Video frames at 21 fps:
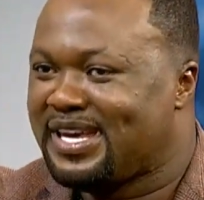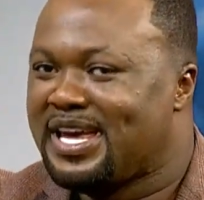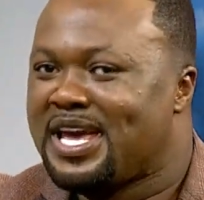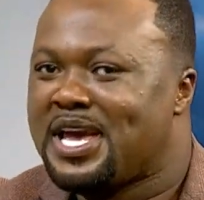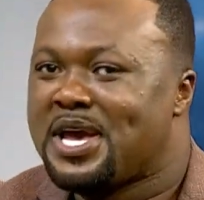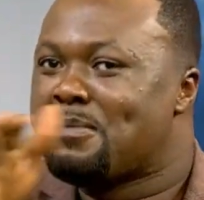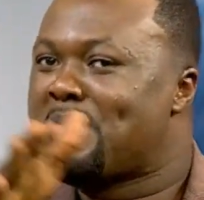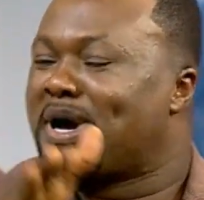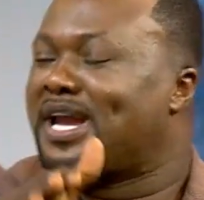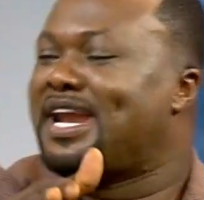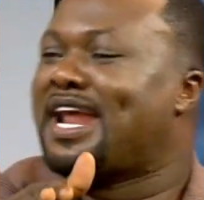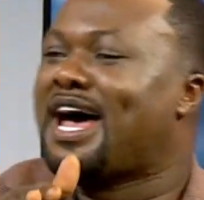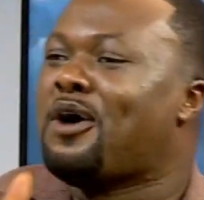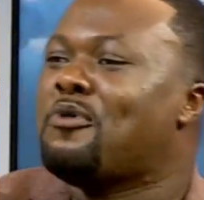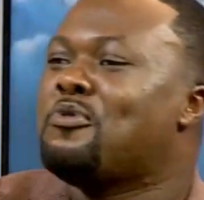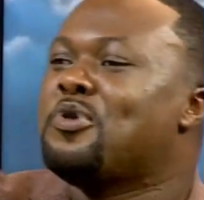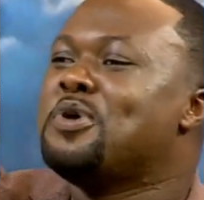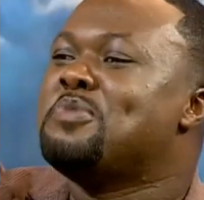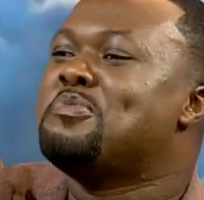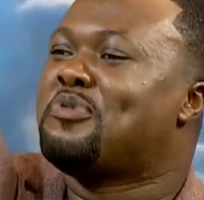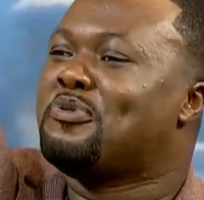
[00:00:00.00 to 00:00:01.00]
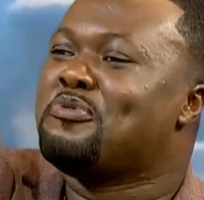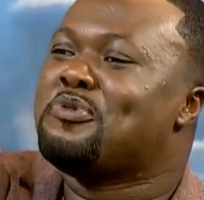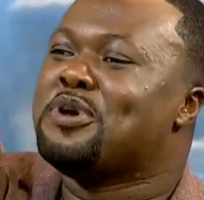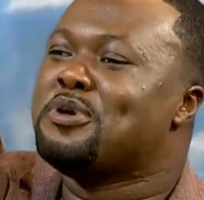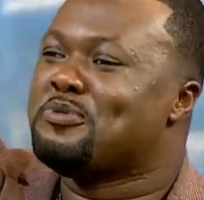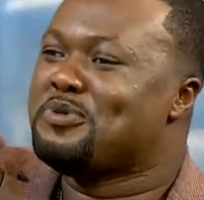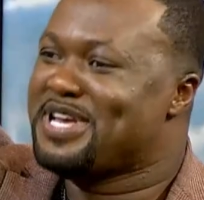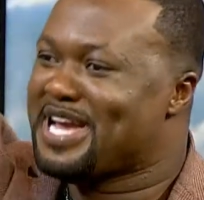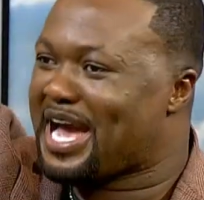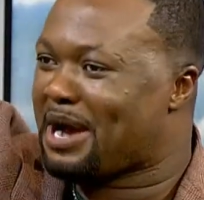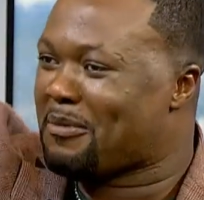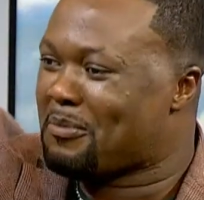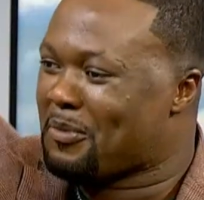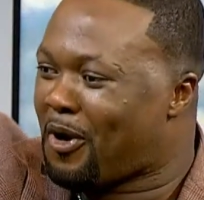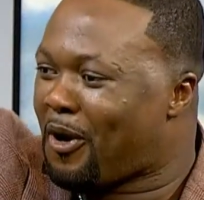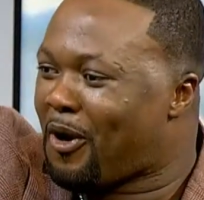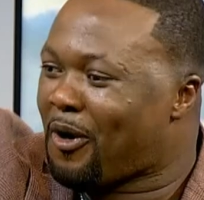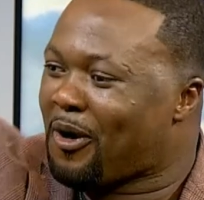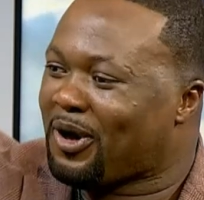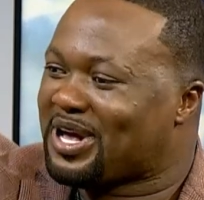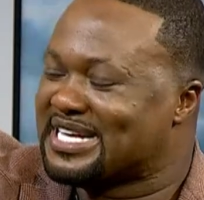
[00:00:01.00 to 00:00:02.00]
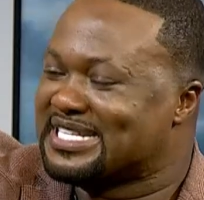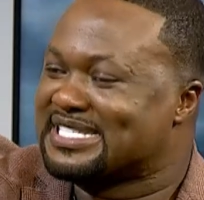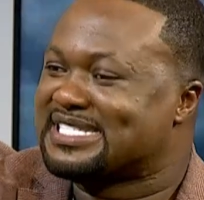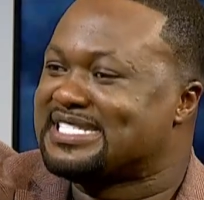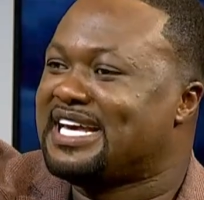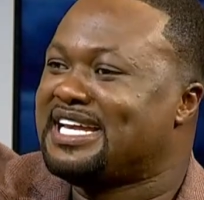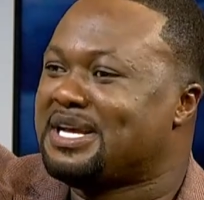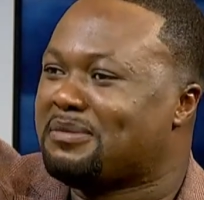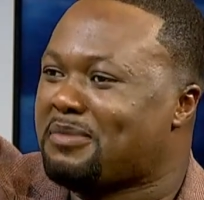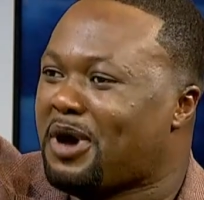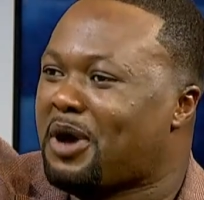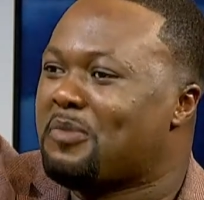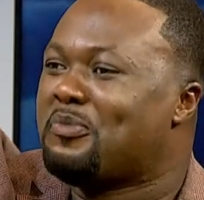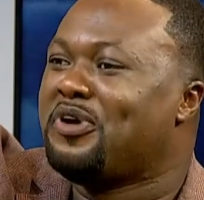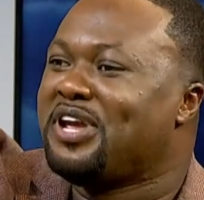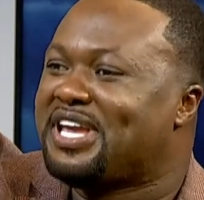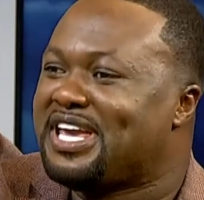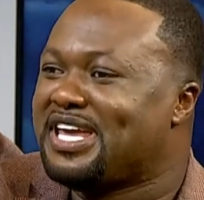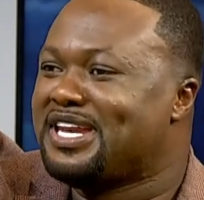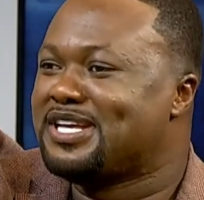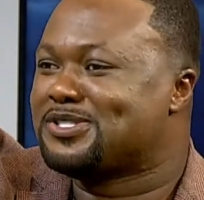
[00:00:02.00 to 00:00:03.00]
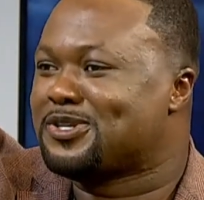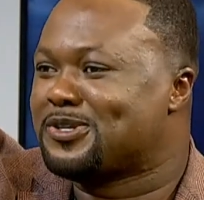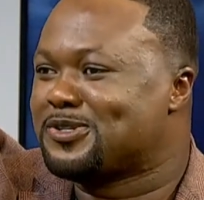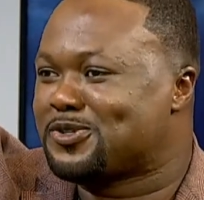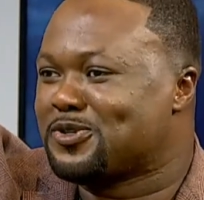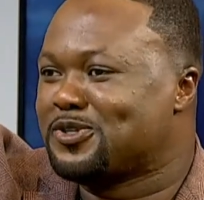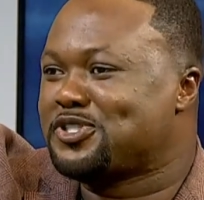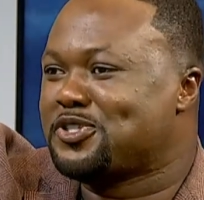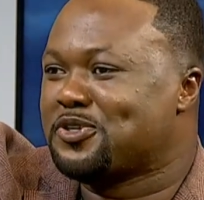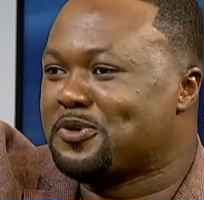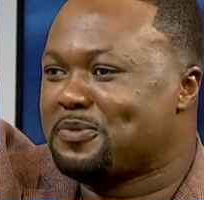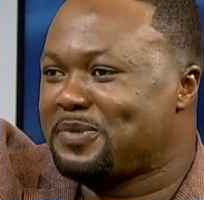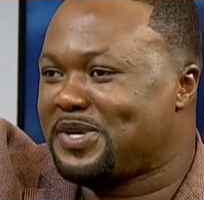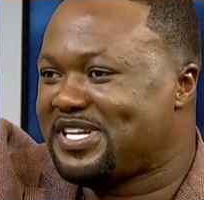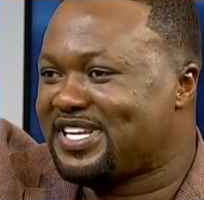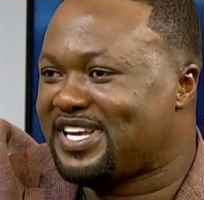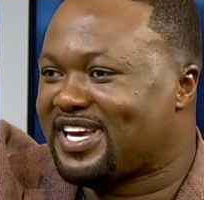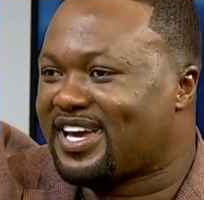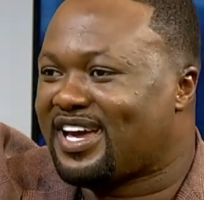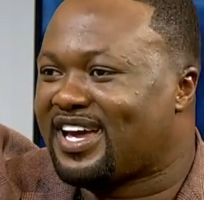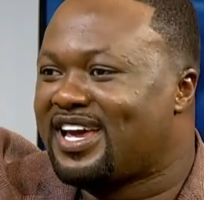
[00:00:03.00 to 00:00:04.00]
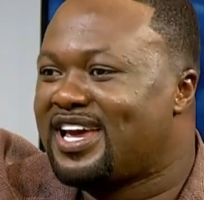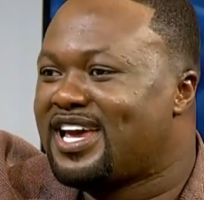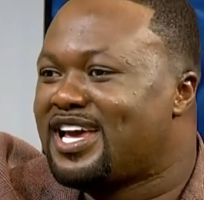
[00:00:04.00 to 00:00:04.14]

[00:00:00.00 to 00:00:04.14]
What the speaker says: Yes. But now we are more concerned about breaking it on social media.